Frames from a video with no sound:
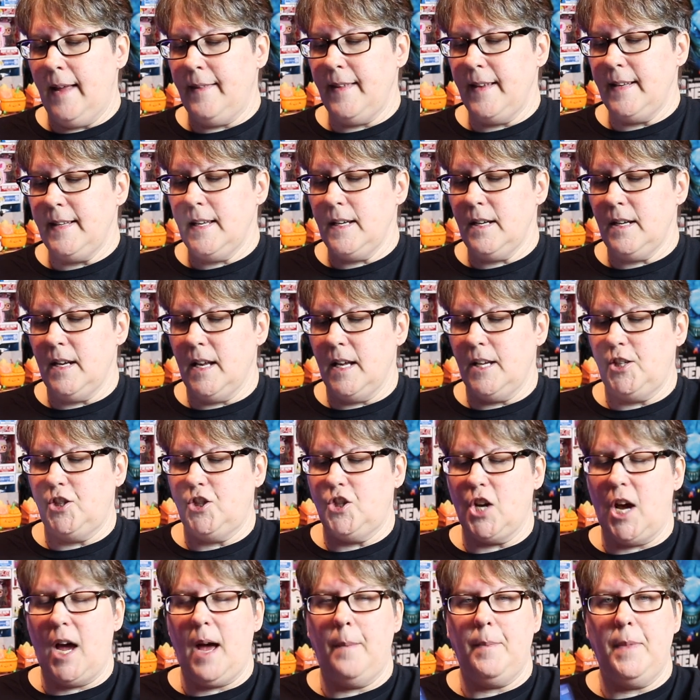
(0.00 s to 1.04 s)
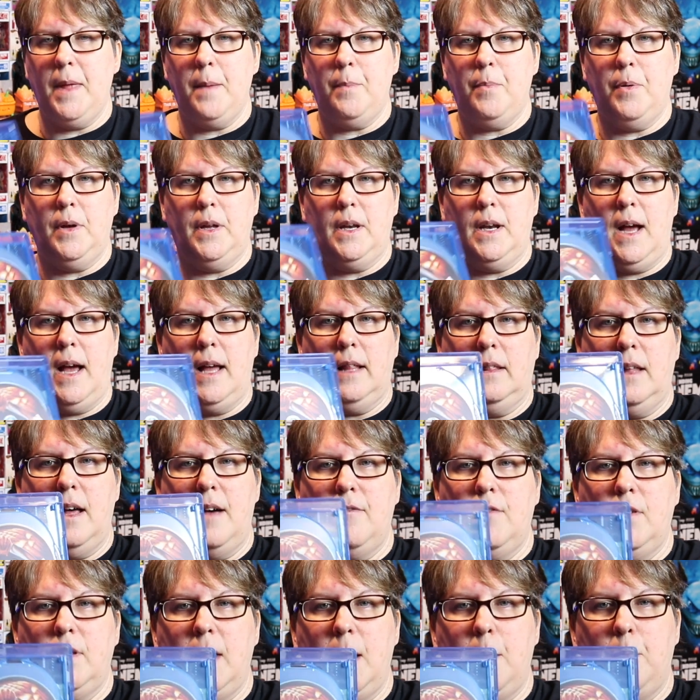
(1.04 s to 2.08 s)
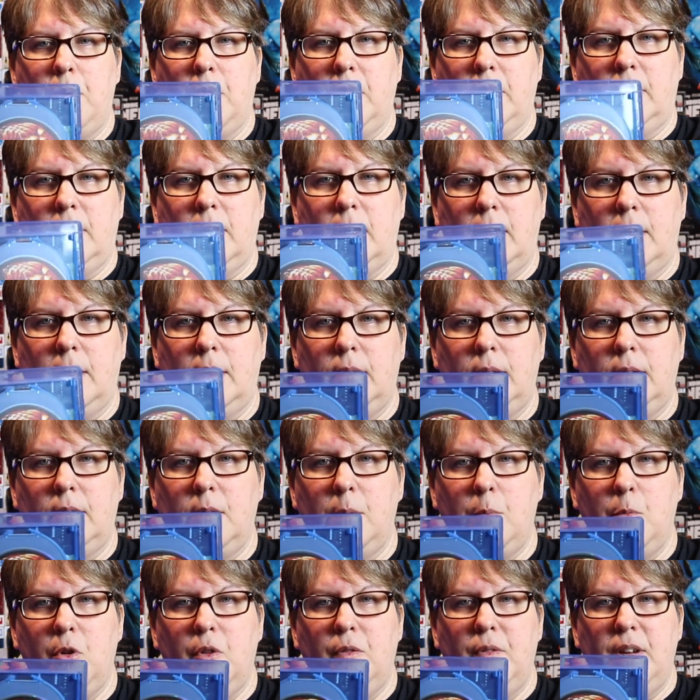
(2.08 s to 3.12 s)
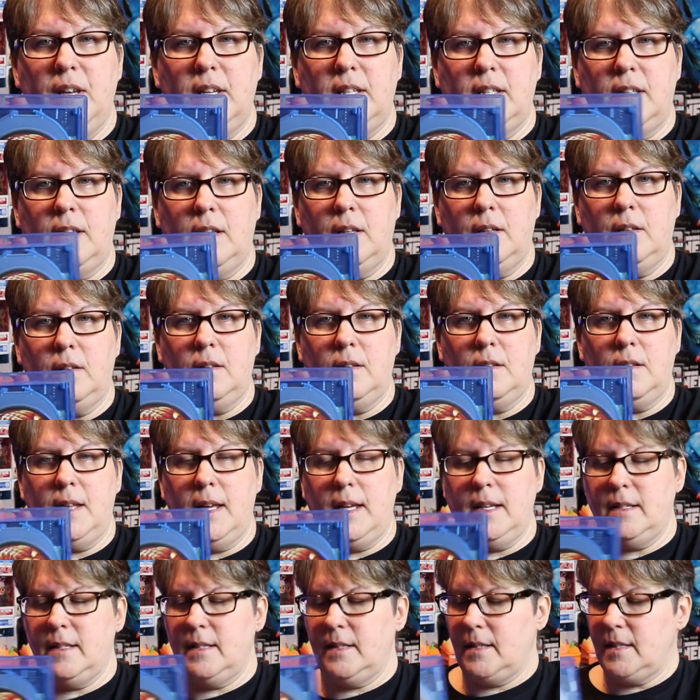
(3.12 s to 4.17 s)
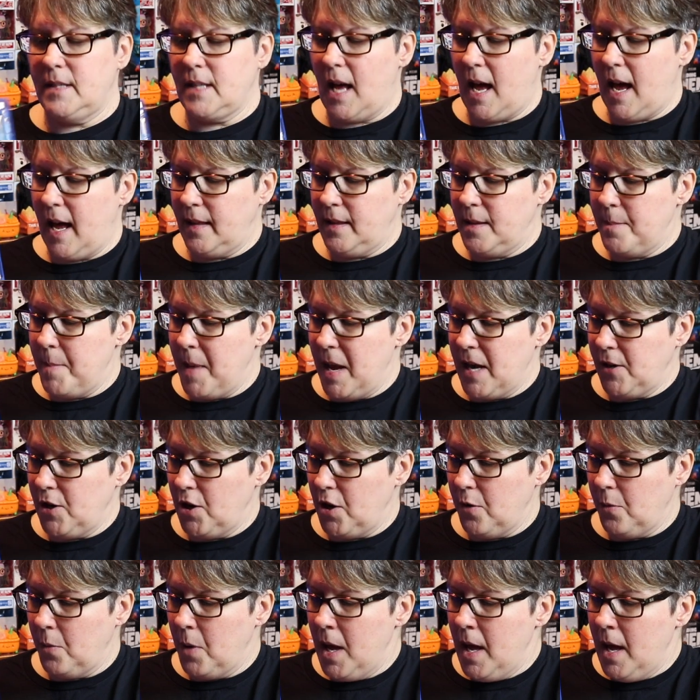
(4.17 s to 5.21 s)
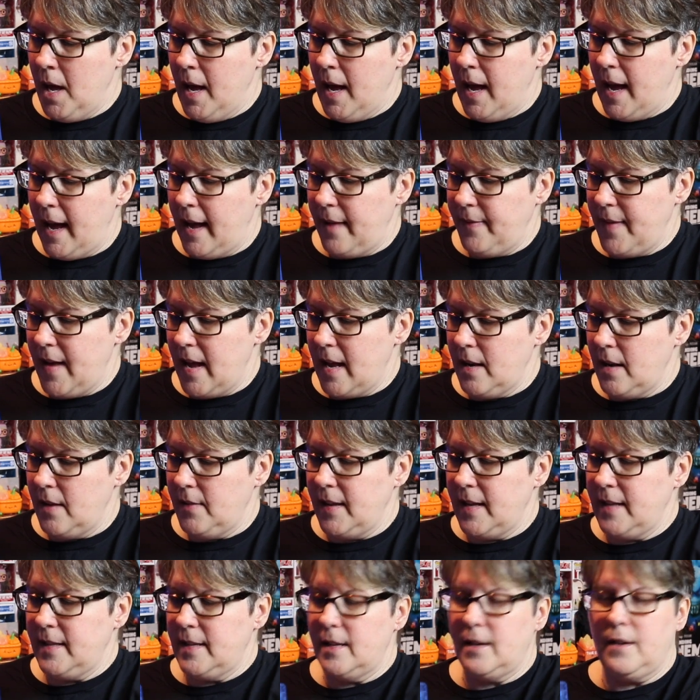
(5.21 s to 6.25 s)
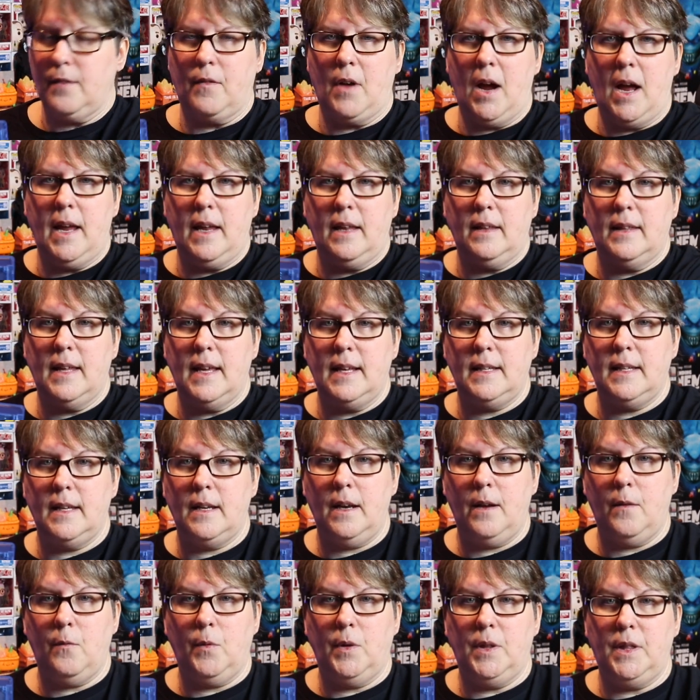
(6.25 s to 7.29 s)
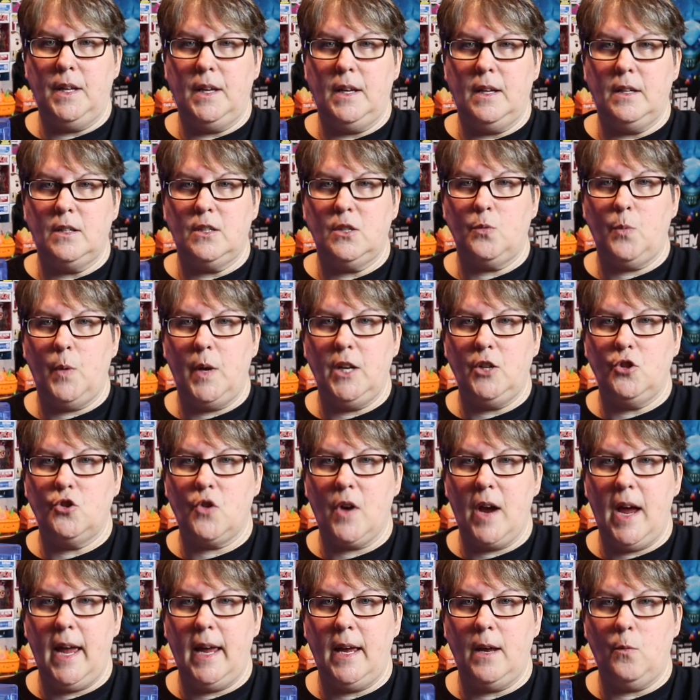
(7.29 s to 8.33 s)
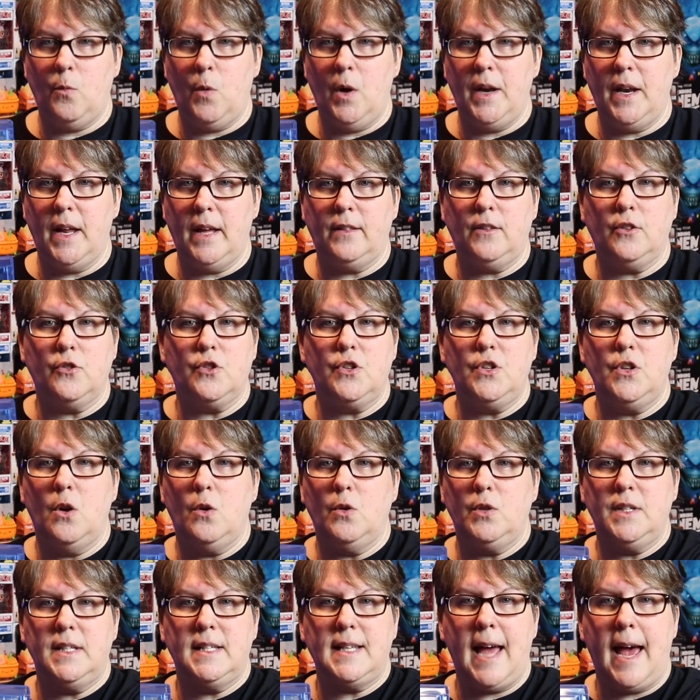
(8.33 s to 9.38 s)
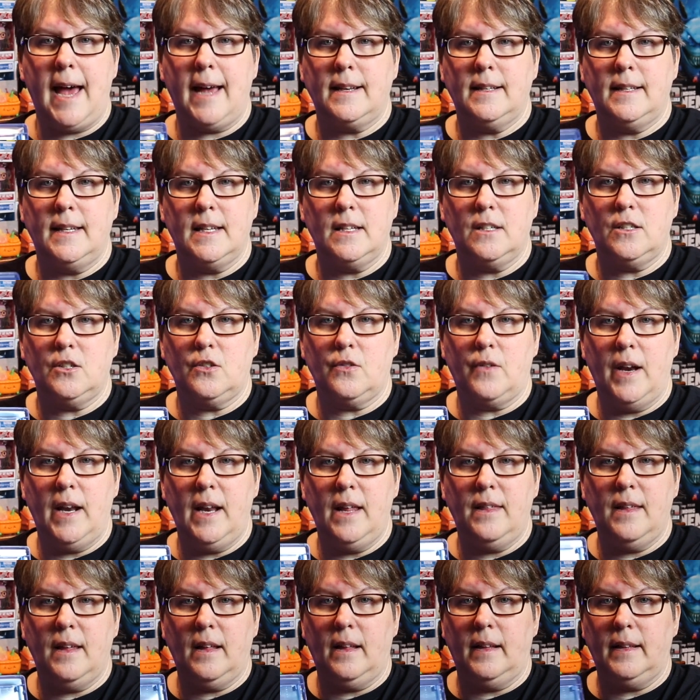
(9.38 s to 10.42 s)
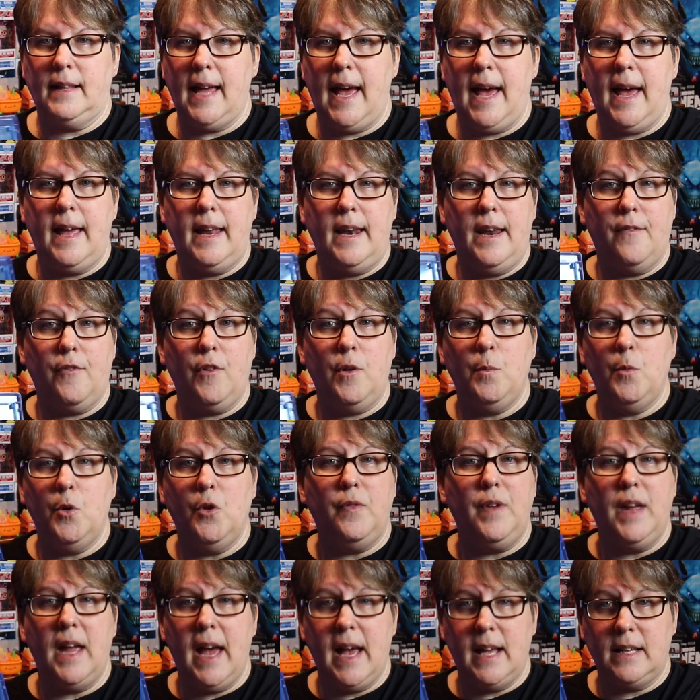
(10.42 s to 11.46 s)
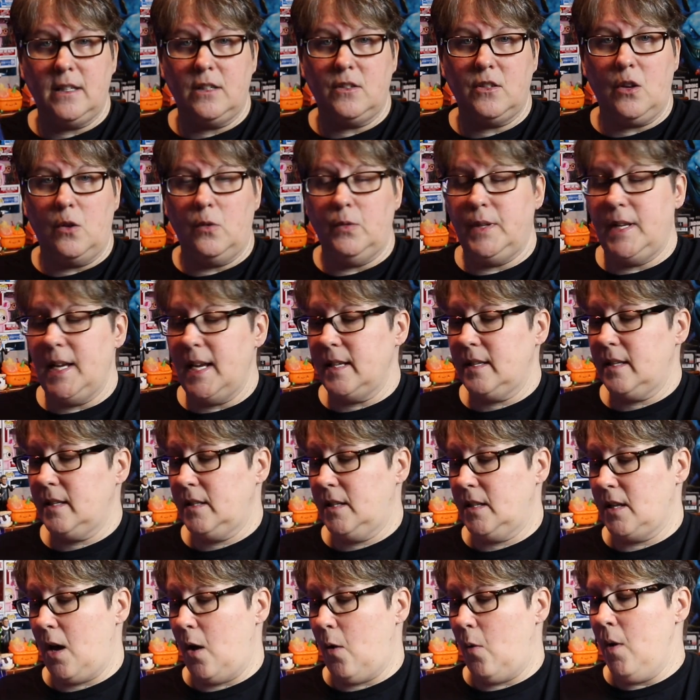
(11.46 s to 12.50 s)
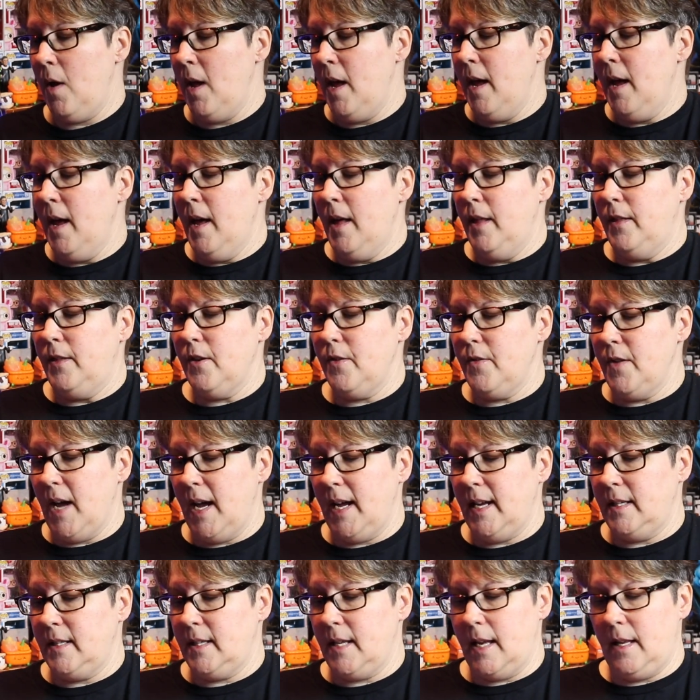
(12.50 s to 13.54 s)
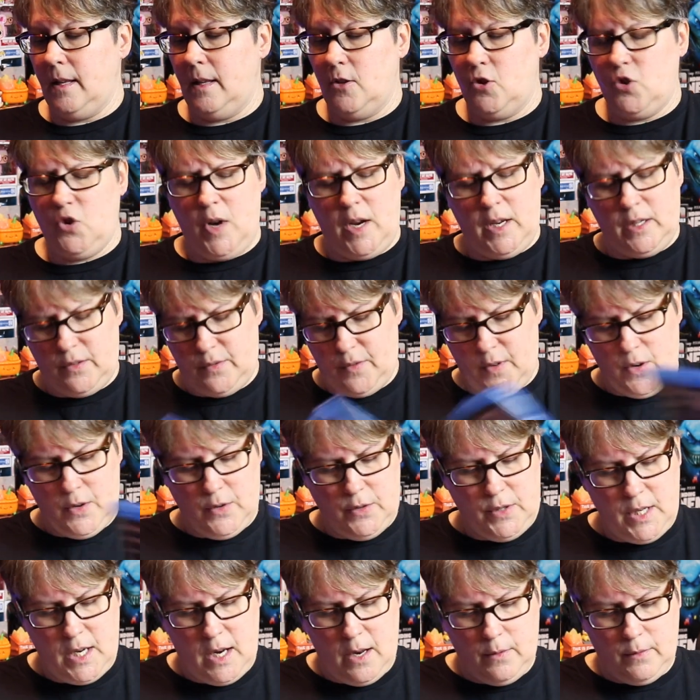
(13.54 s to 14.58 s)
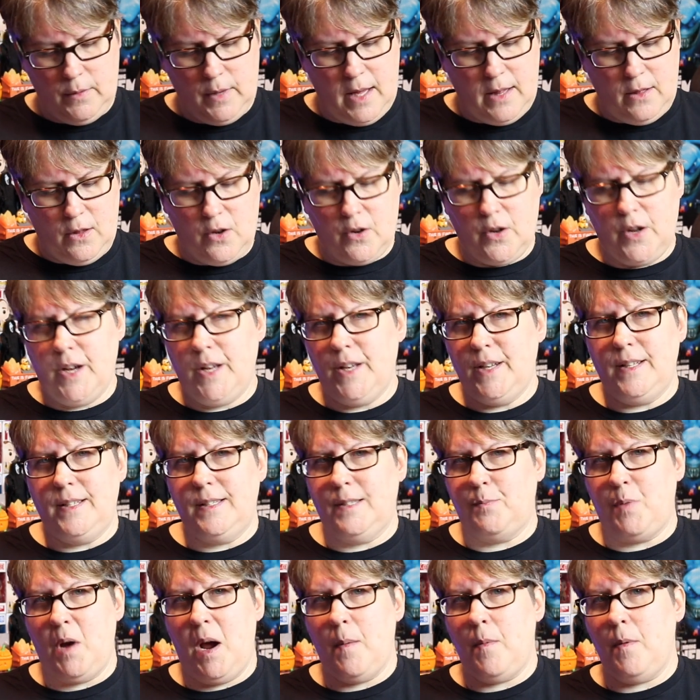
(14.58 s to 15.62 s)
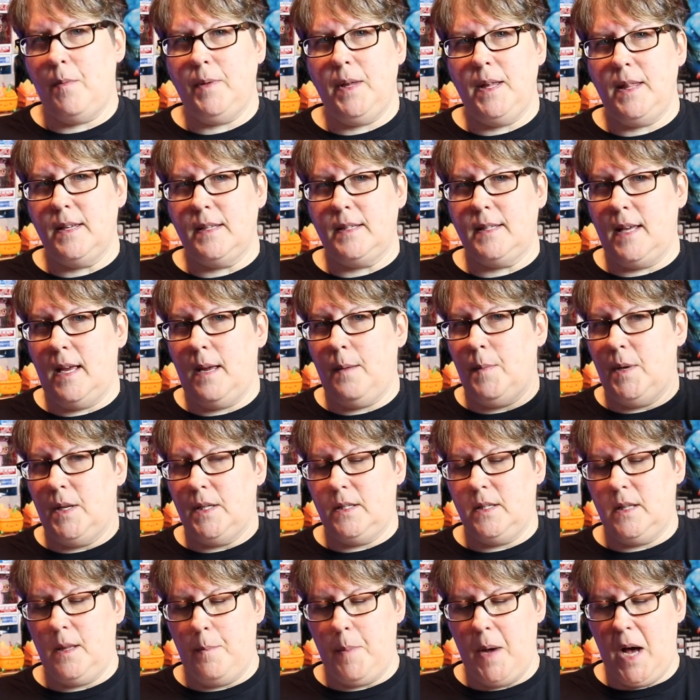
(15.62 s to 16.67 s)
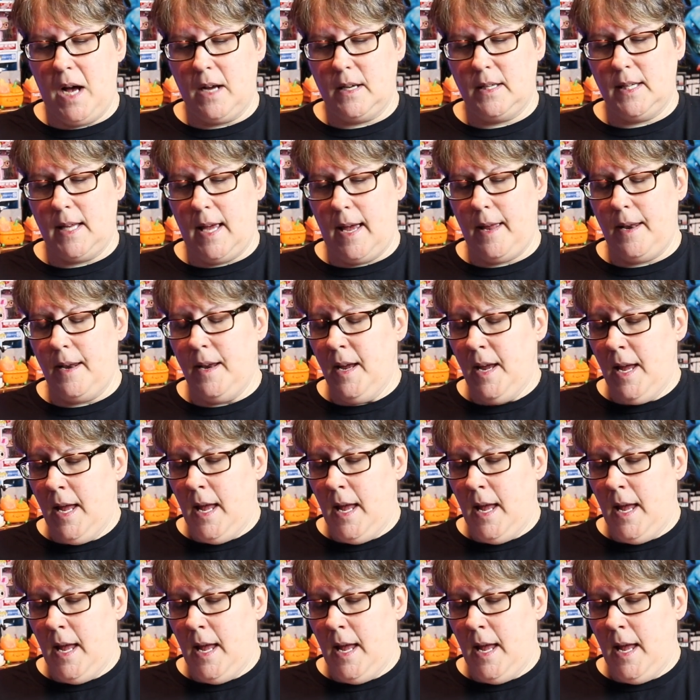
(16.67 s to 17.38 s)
And they did a nice job. I love when they put the movies and the things inside the menu. And then they did it right. They did it with the swing tray and whatnot. There's no stacked discs or anything like that. And every movie has its own disc. So they're nice. And the transfers, you know, they look good. It's probably the same as the box set.